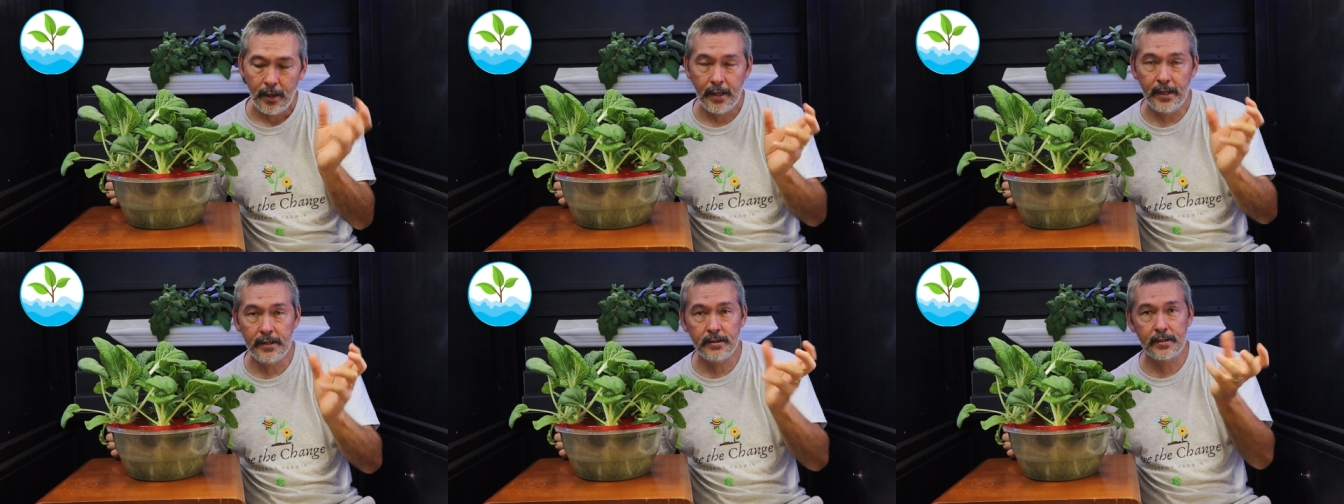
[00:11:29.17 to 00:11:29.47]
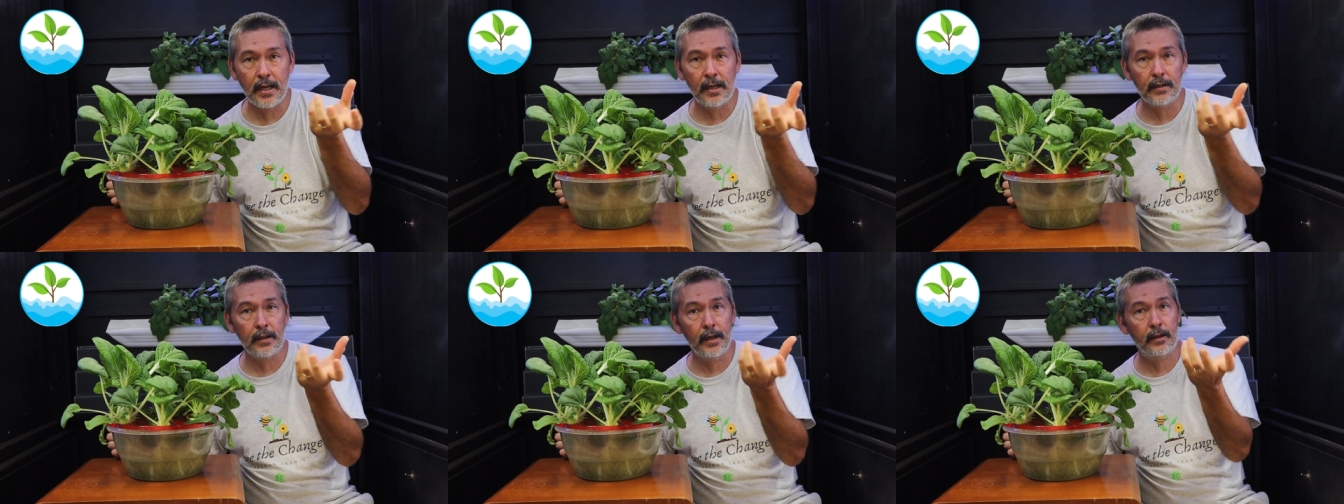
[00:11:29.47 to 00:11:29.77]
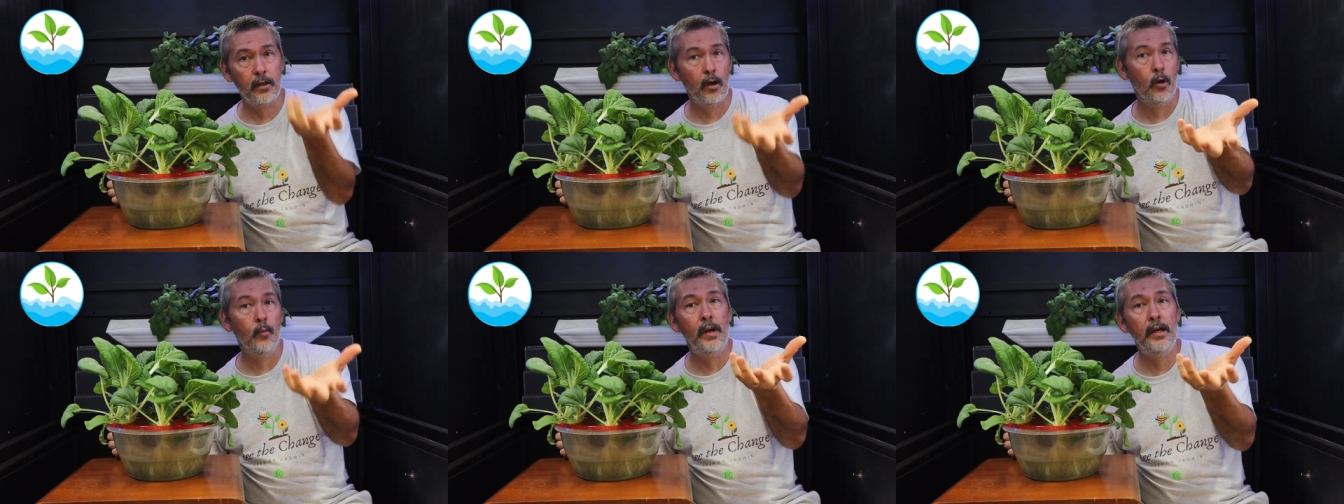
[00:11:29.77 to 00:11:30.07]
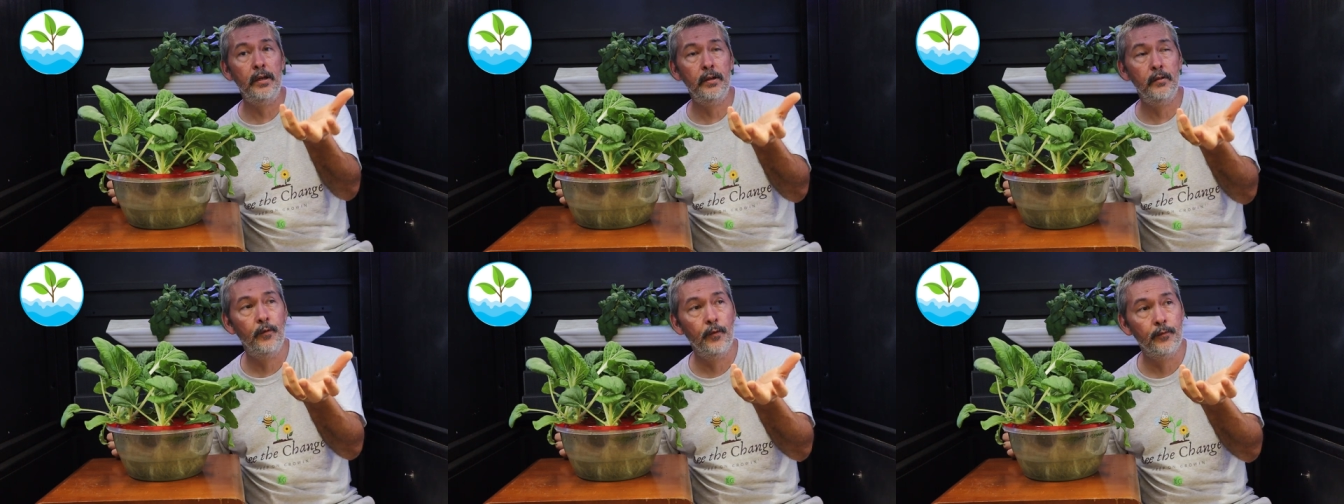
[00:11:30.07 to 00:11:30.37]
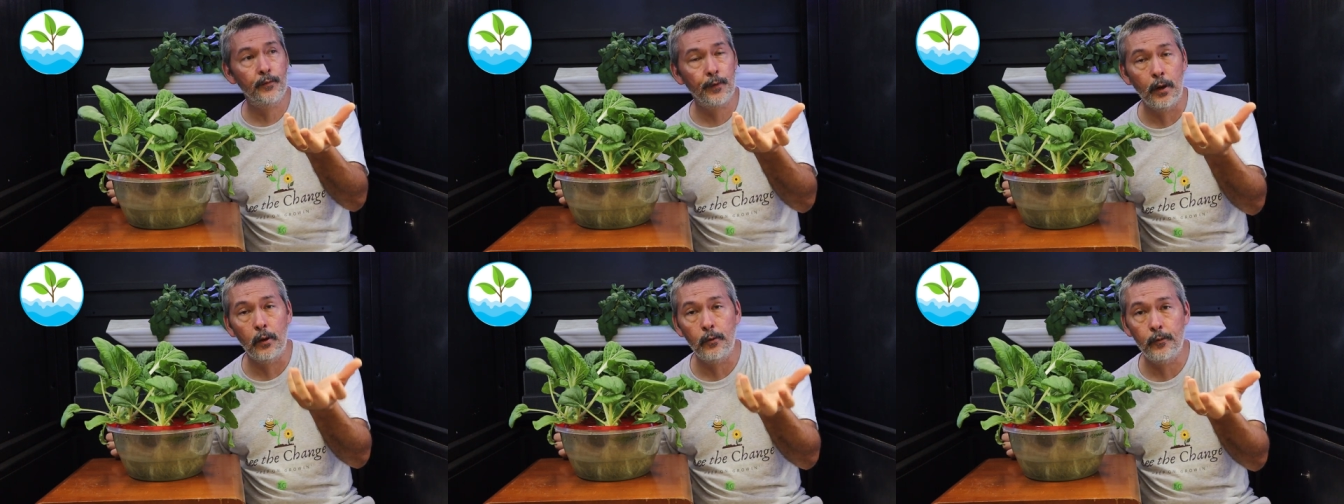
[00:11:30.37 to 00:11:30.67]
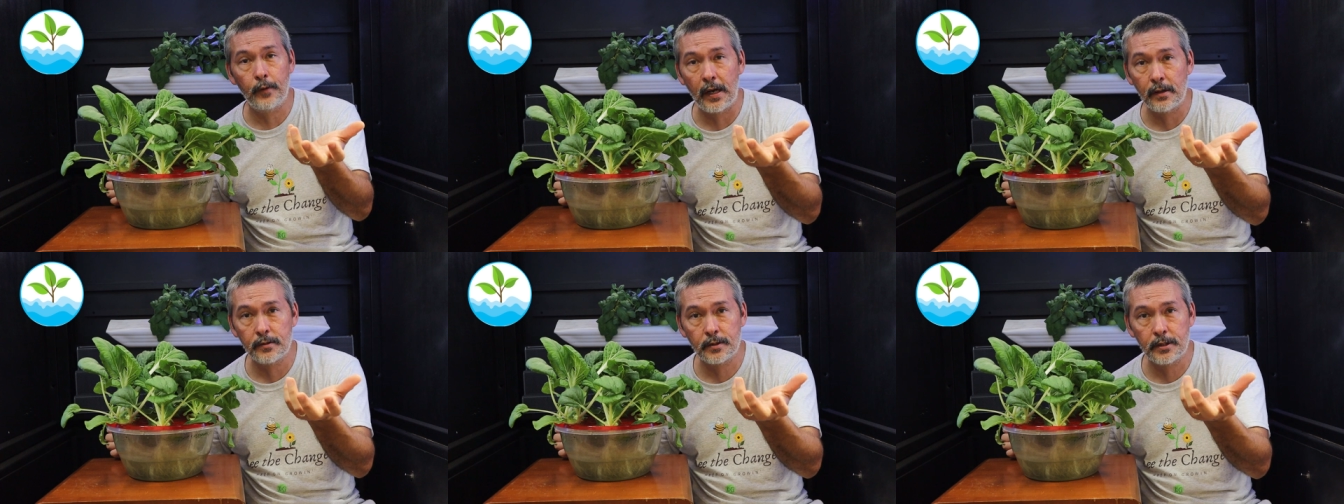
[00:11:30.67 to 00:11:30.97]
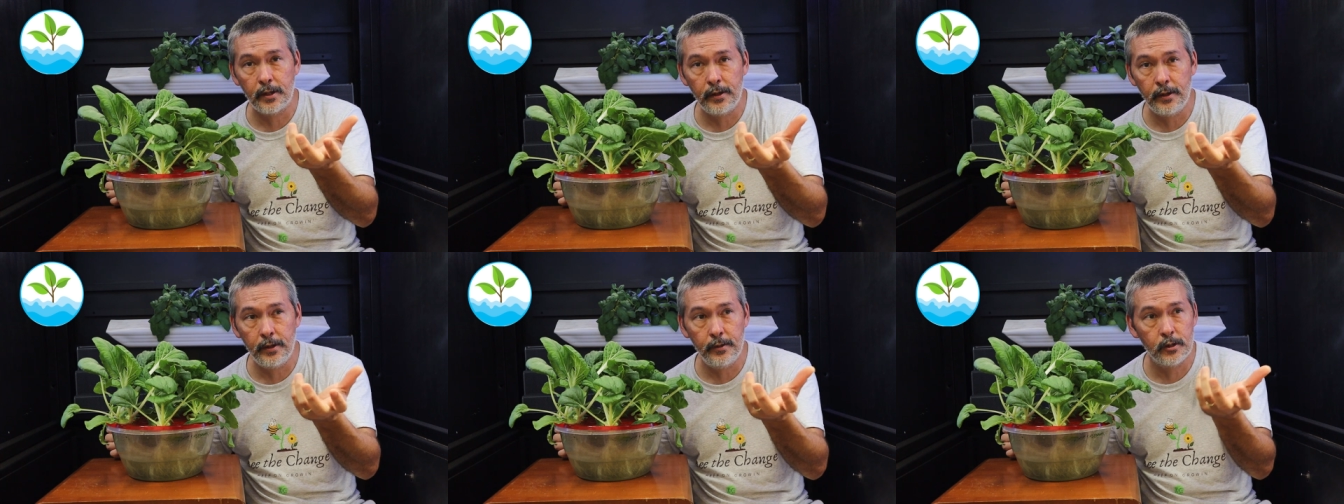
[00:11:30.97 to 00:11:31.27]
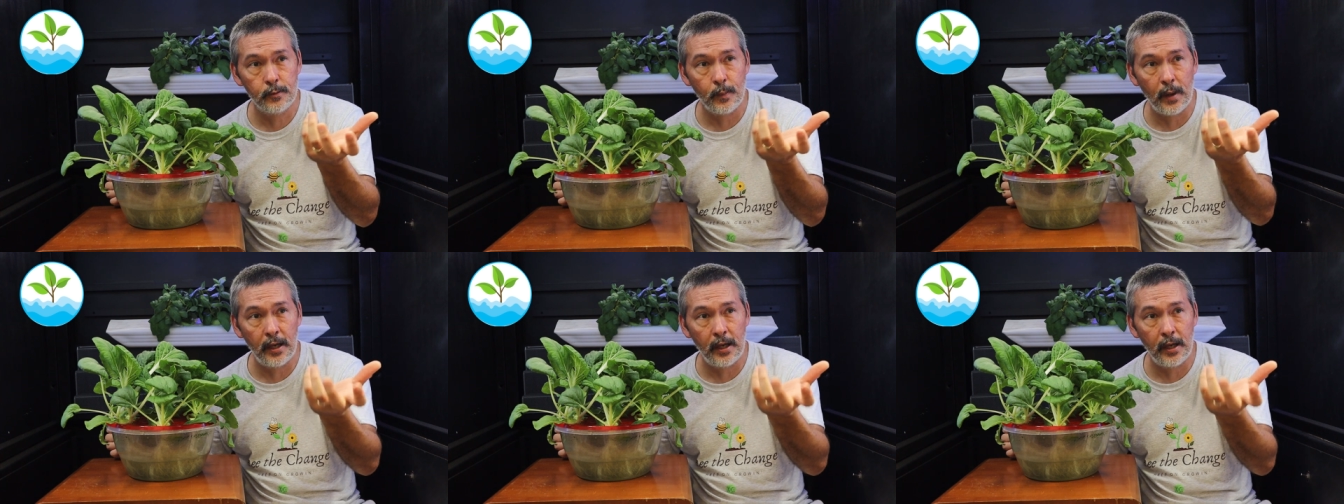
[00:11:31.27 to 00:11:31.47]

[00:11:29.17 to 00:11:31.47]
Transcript: he's got like homemade float valves that he's